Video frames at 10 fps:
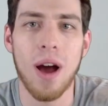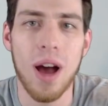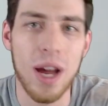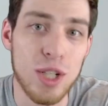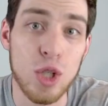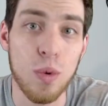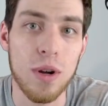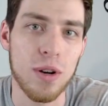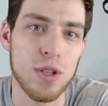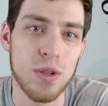on
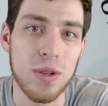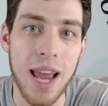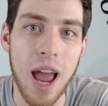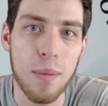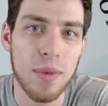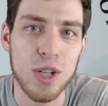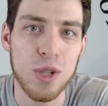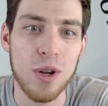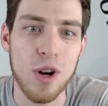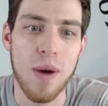Twitter, so you can @ me on
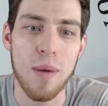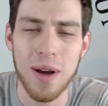Twitter about